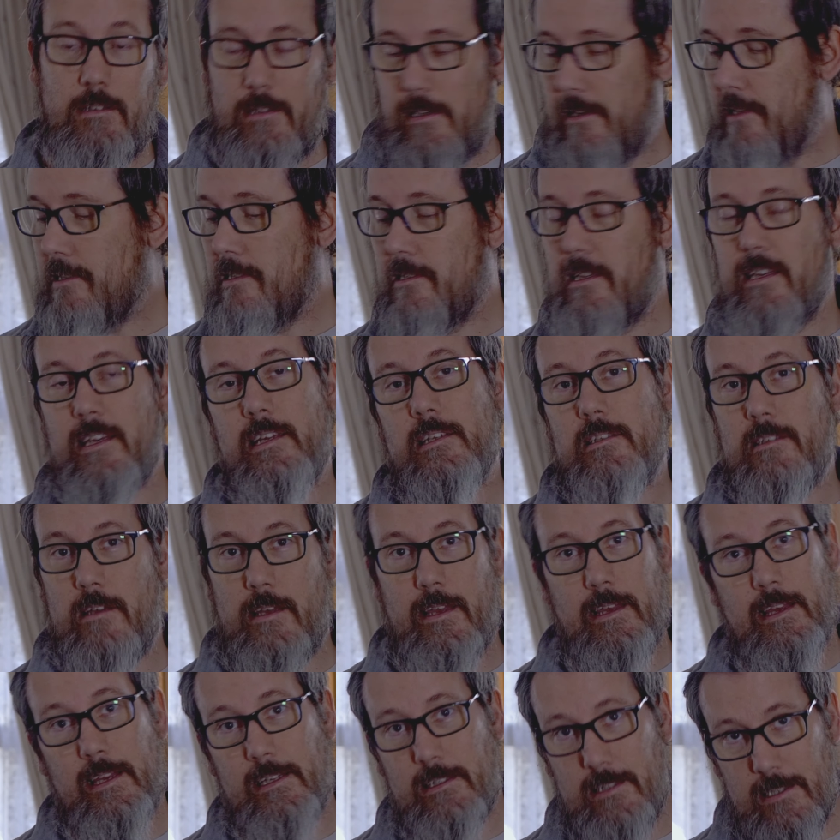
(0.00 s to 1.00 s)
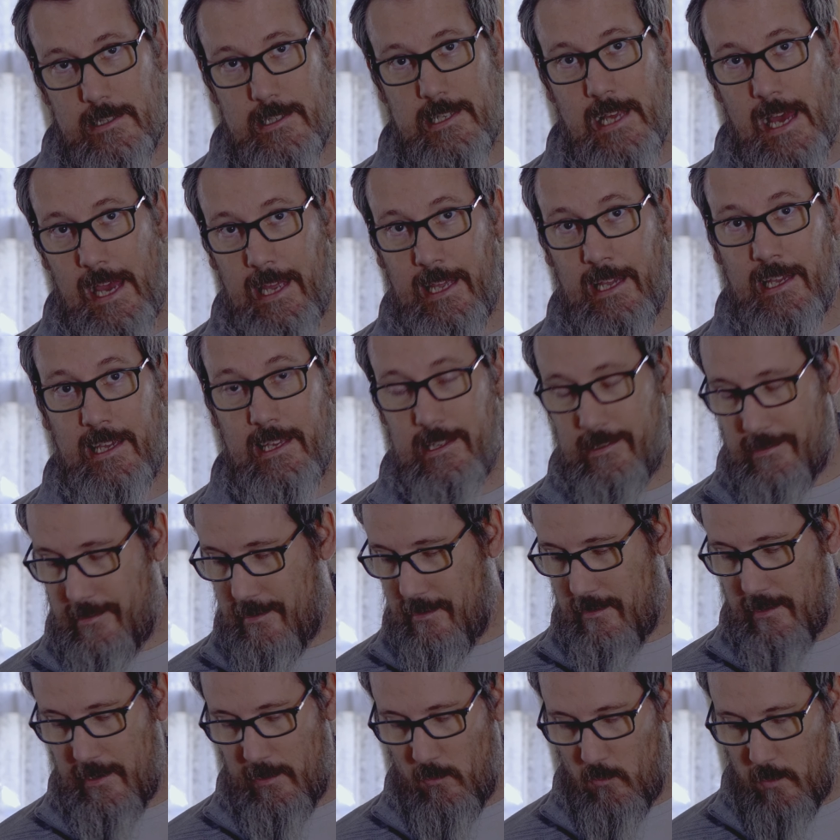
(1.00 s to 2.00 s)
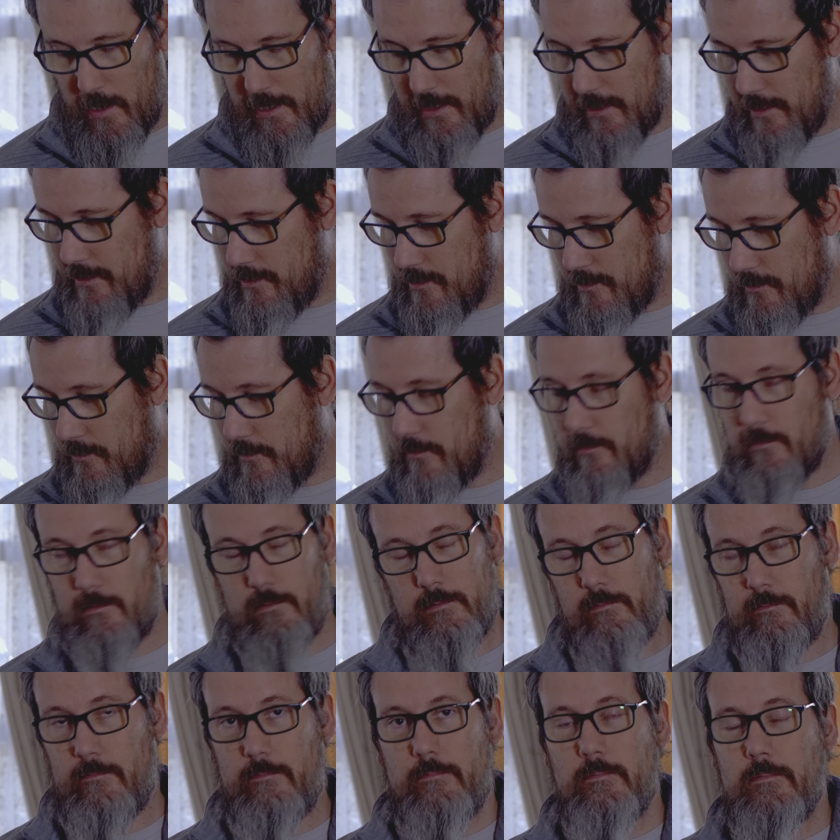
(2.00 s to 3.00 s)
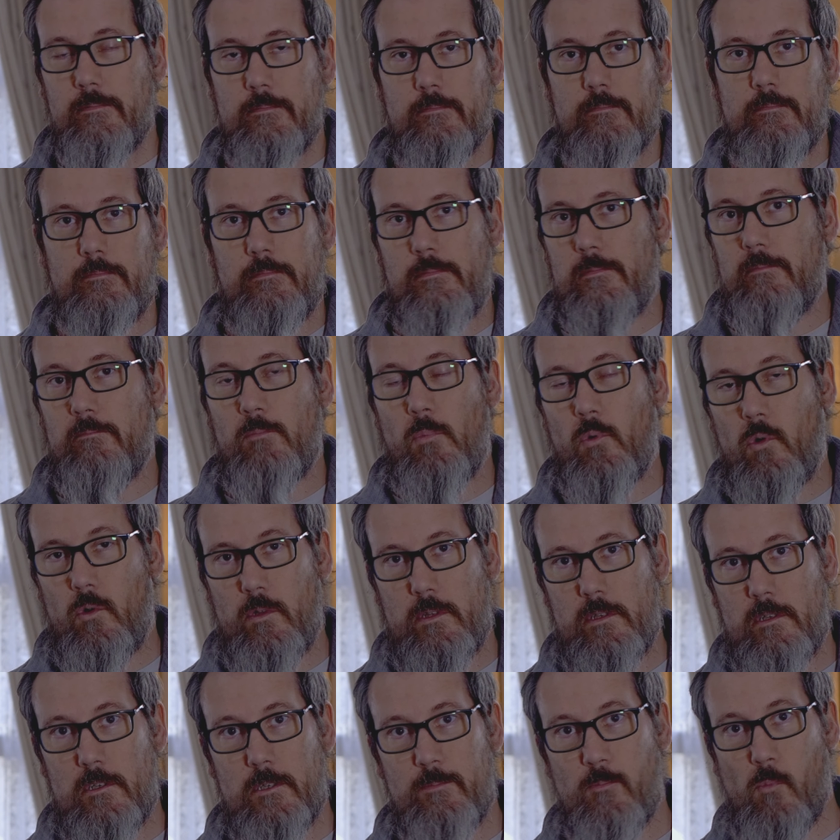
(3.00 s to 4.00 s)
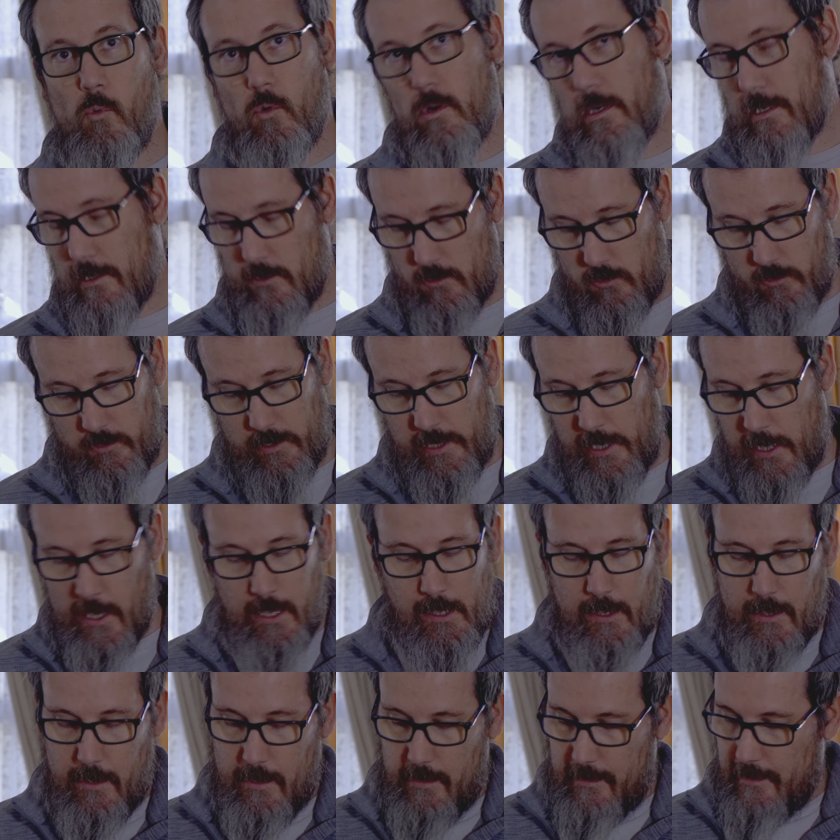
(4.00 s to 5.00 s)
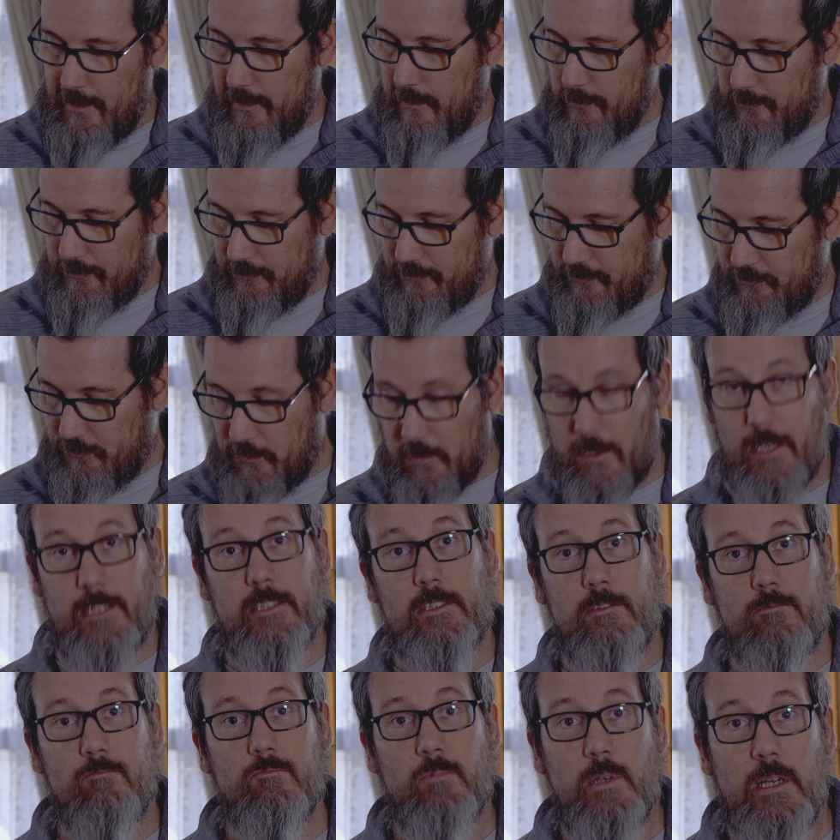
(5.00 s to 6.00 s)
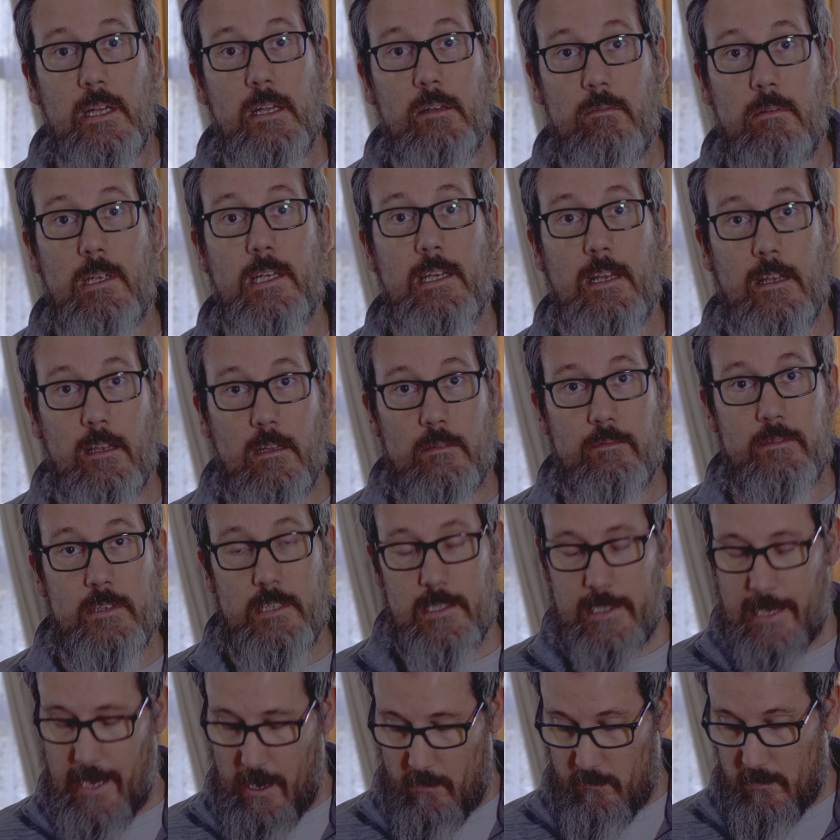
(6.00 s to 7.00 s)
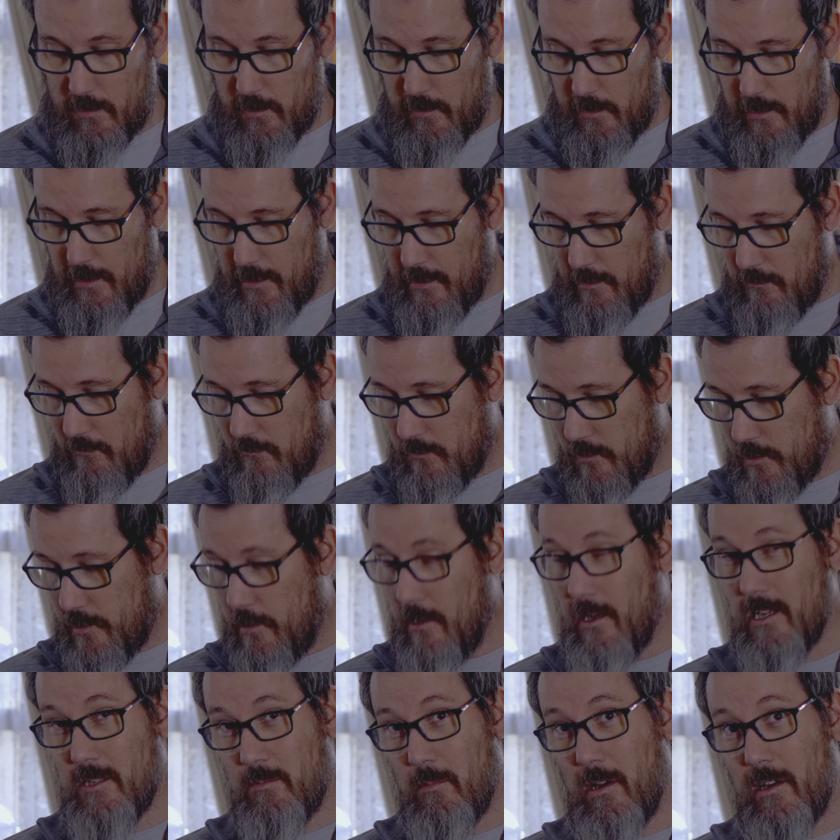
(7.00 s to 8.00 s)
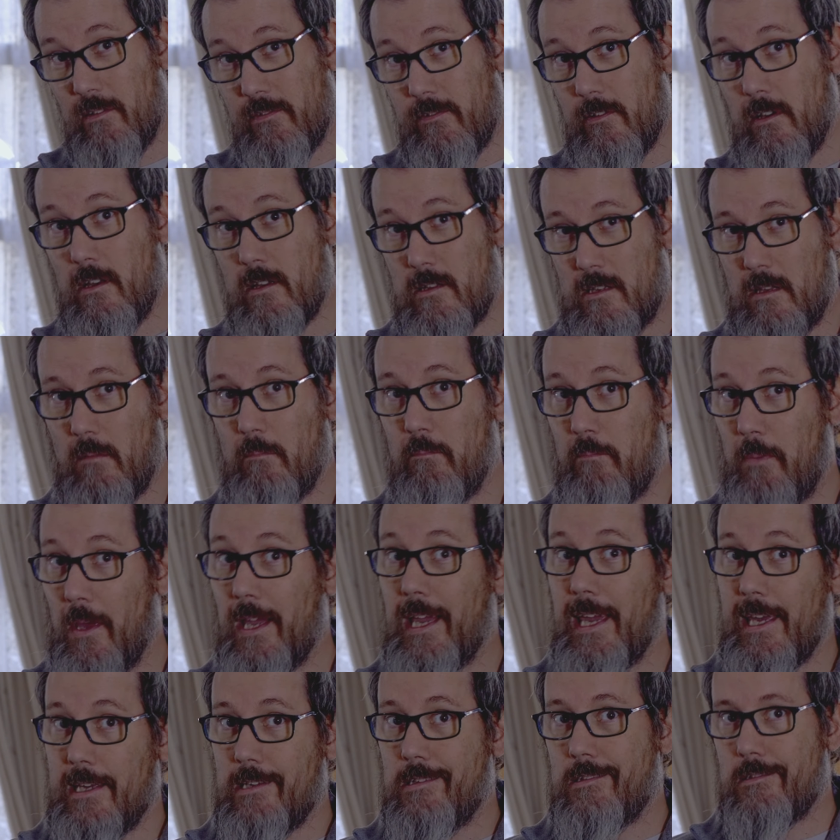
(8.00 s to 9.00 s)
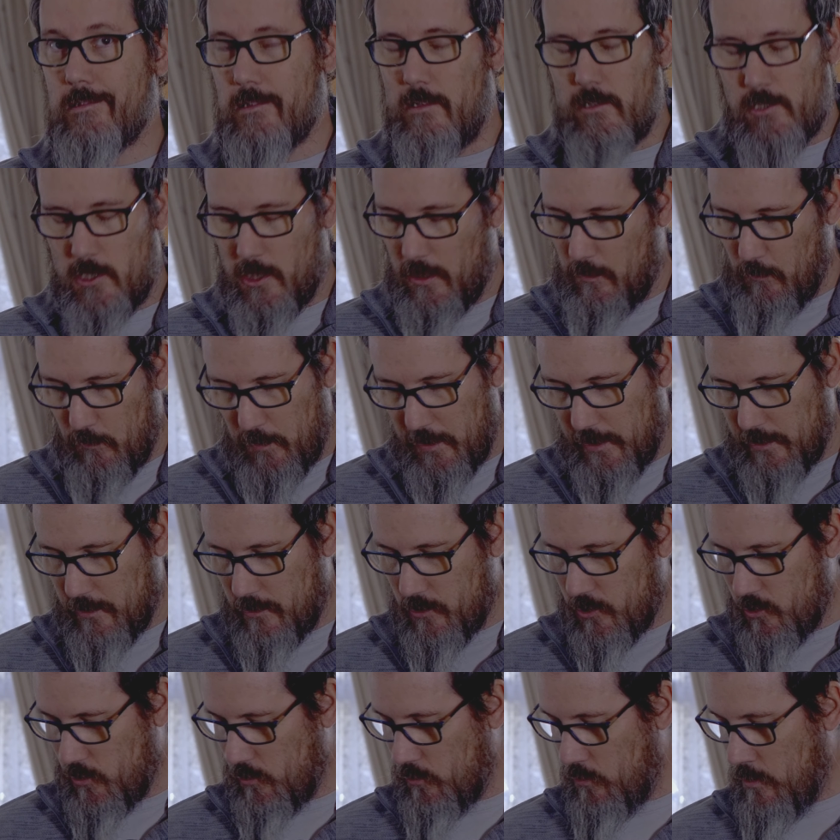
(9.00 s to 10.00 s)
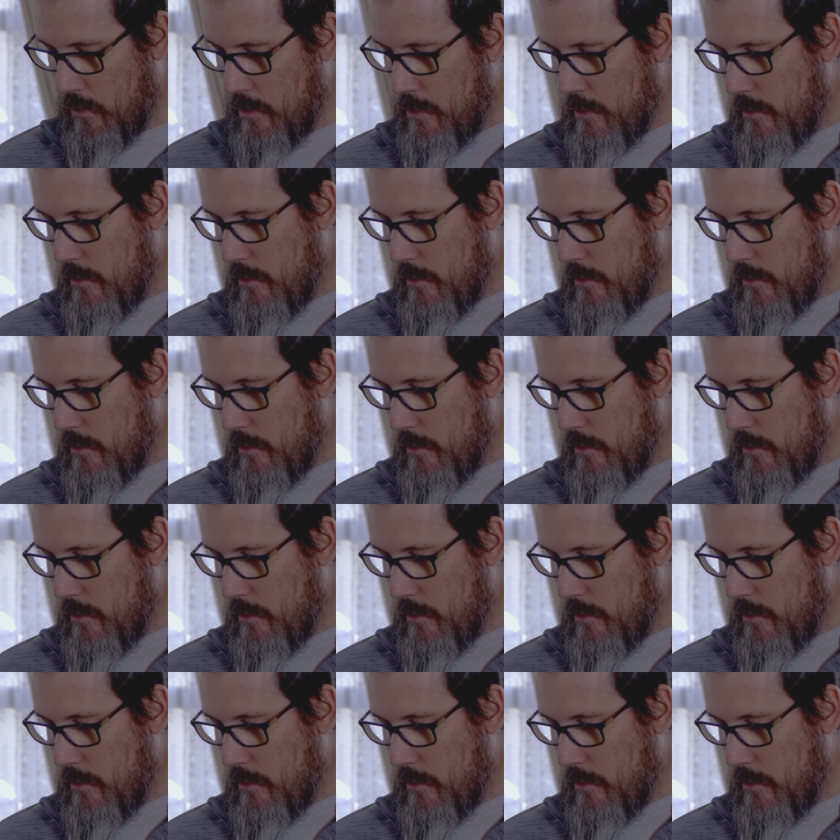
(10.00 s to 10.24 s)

Yes, it's a, it's a tank. It's an, it weighs more than a small country, um, but I really, really love this camera. Um, so as my first biggest jump into